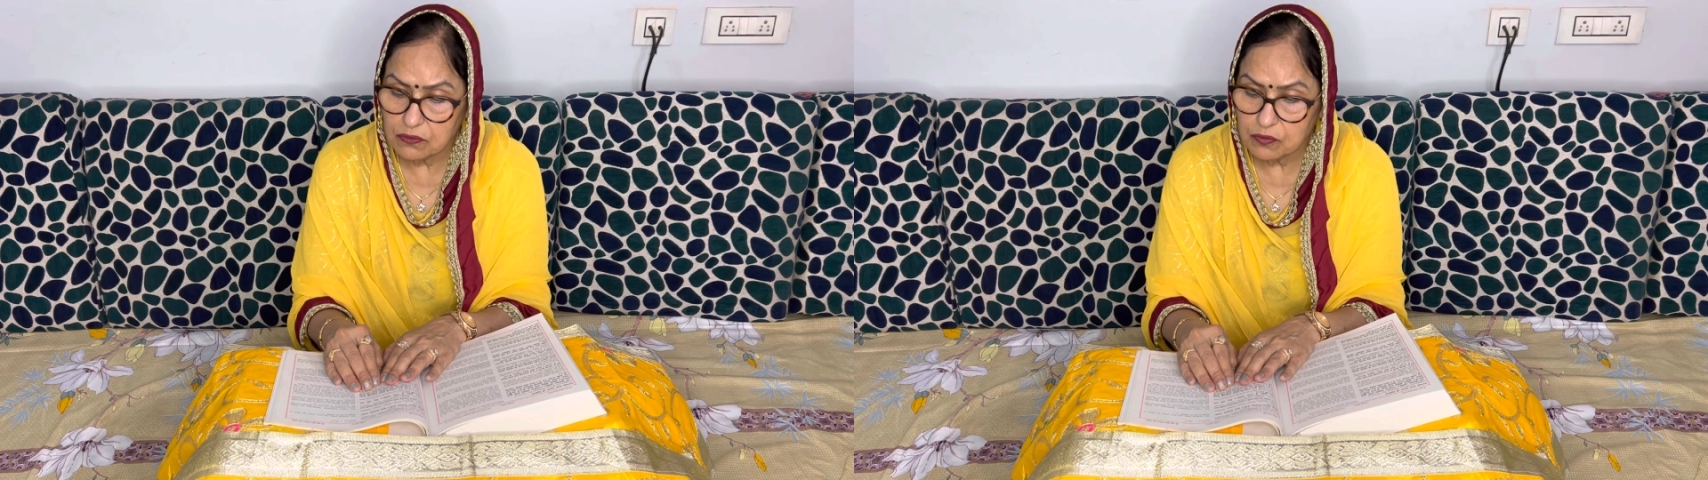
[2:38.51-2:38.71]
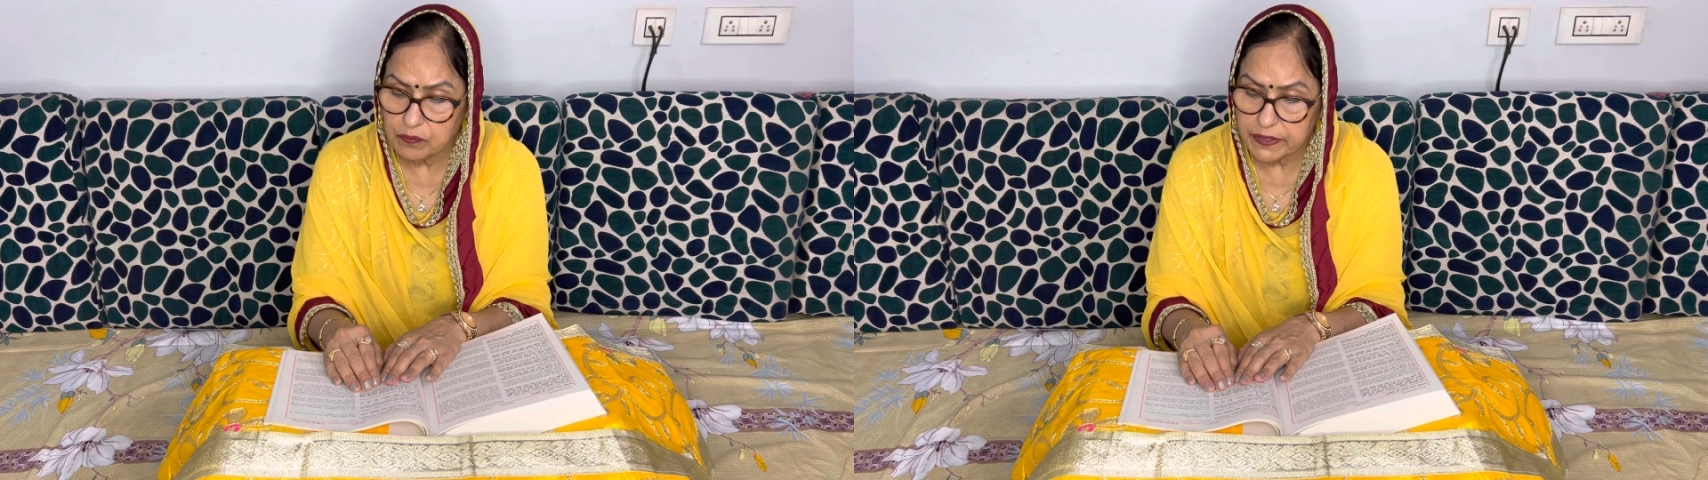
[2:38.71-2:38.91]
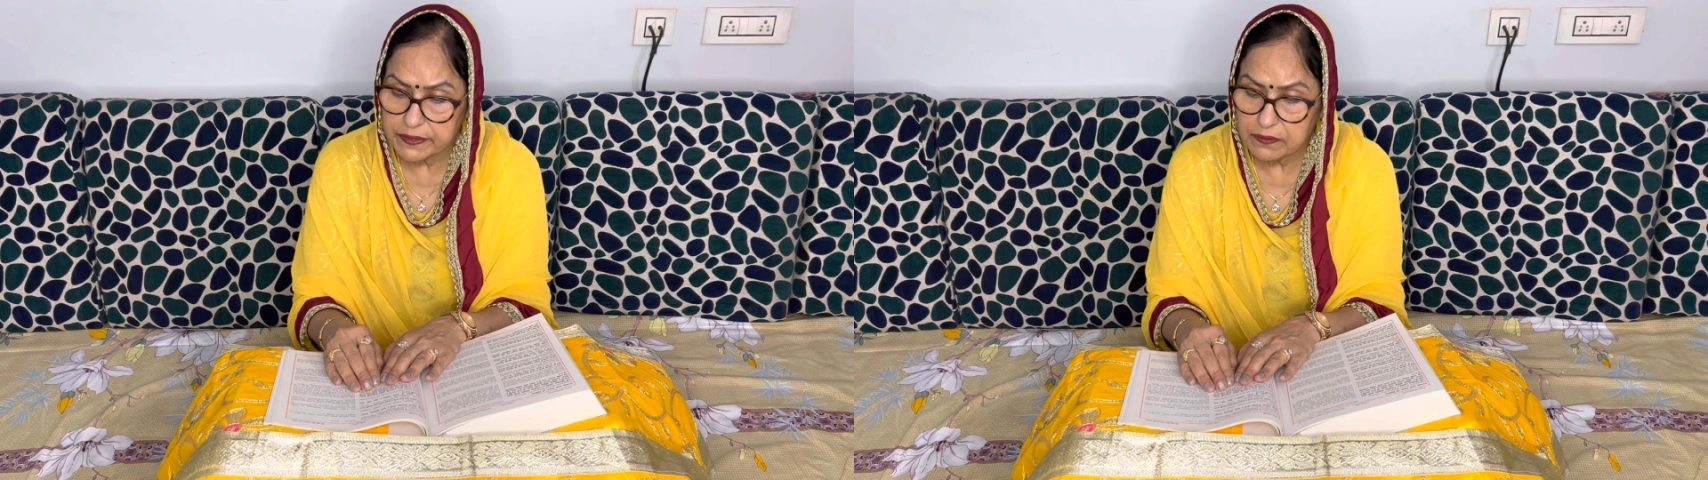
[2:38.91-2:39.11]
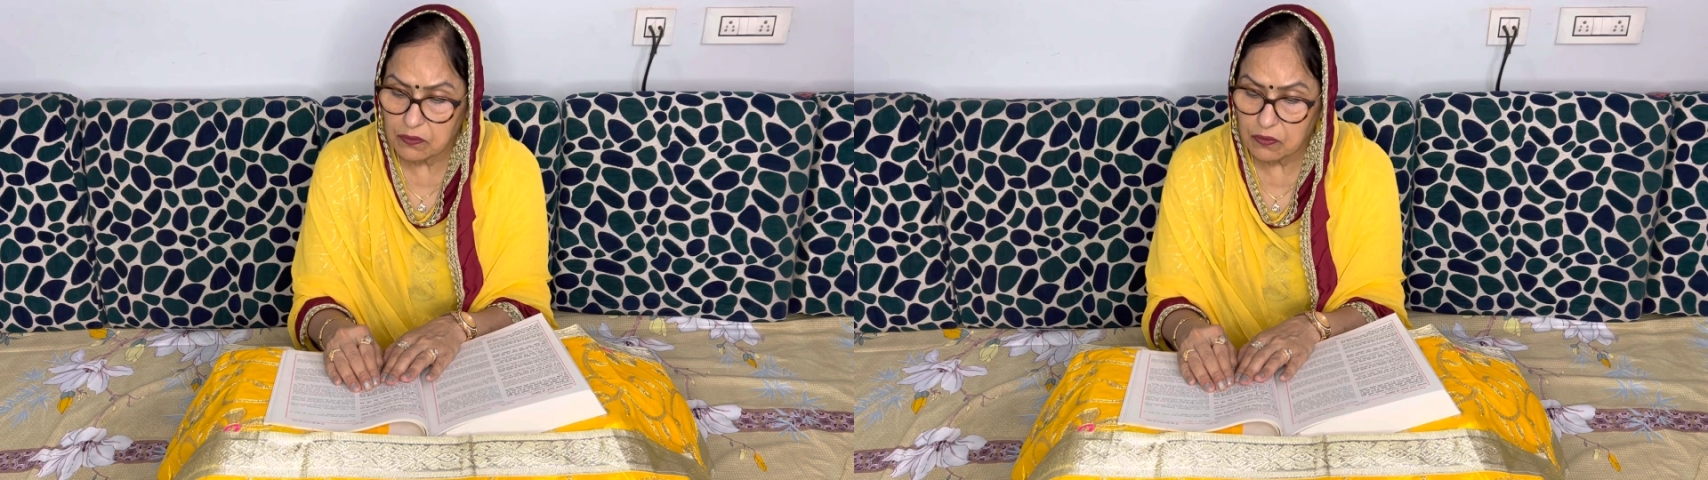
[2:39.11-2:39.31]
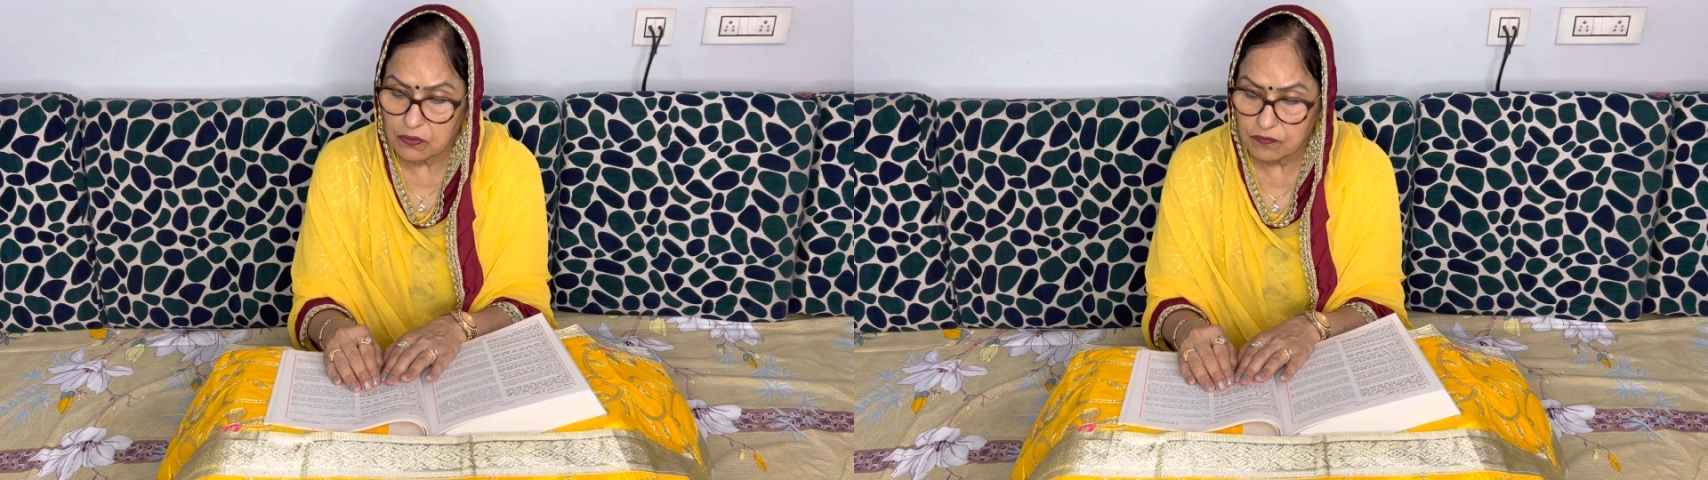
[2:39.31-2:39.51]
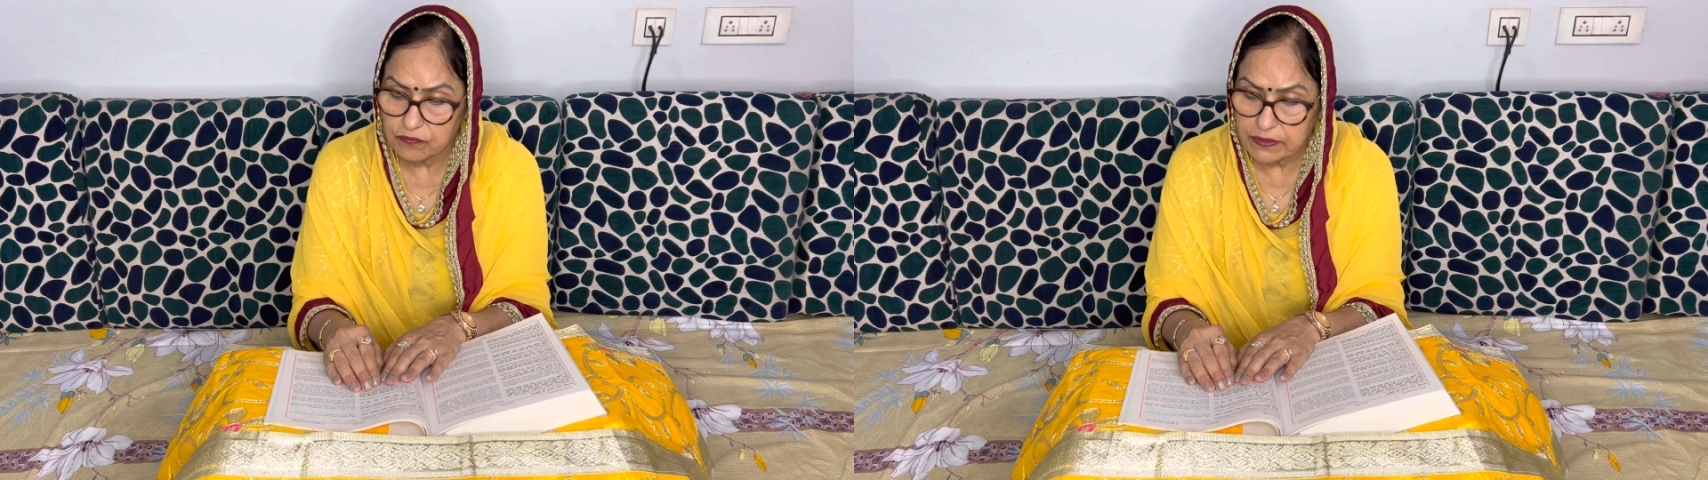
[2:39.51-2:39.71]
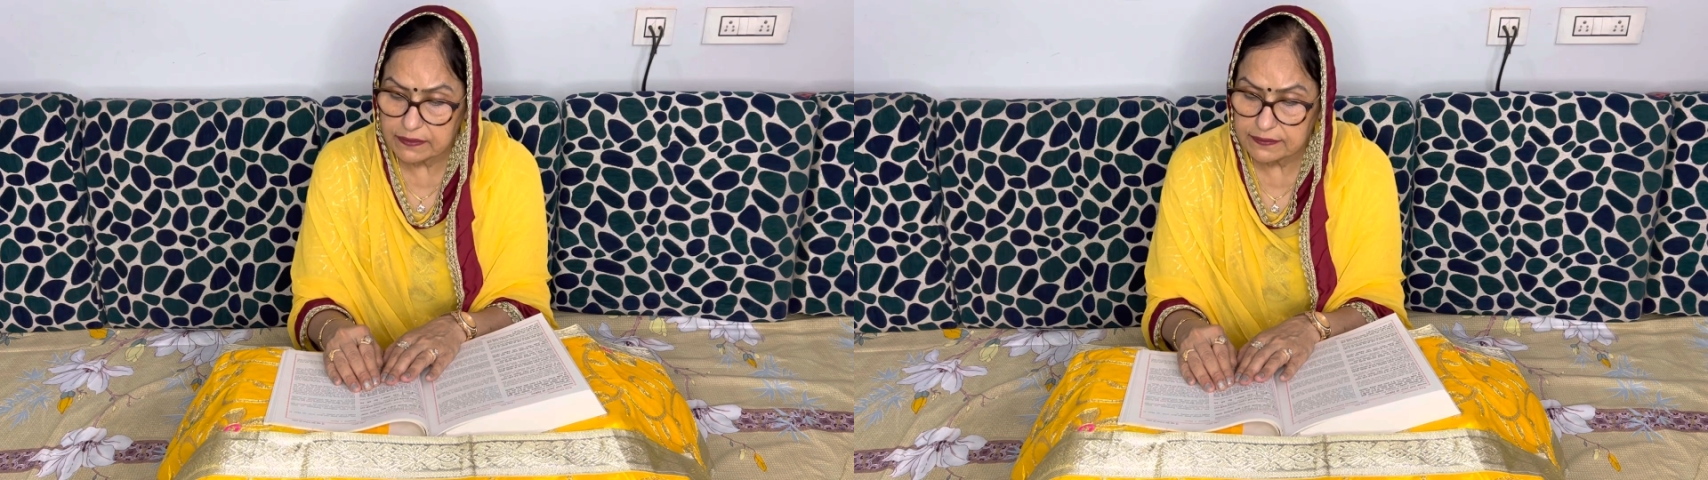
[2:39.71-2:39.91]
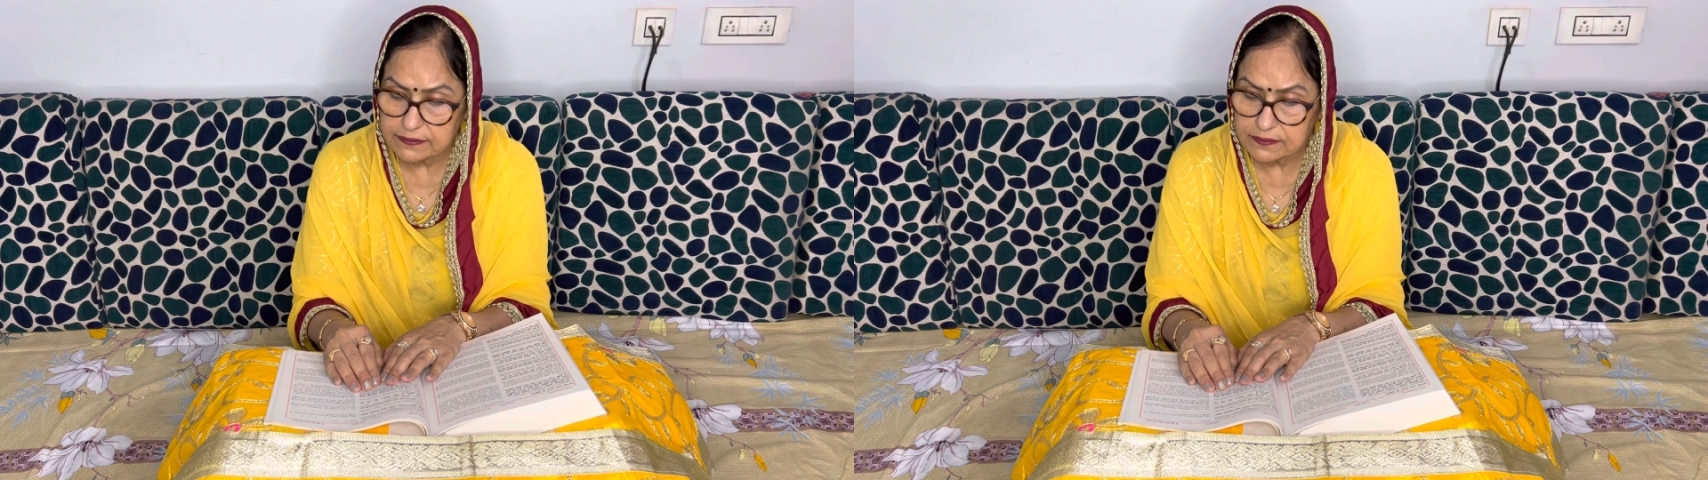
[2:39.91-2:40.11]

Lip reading: O bright Lord of wealth.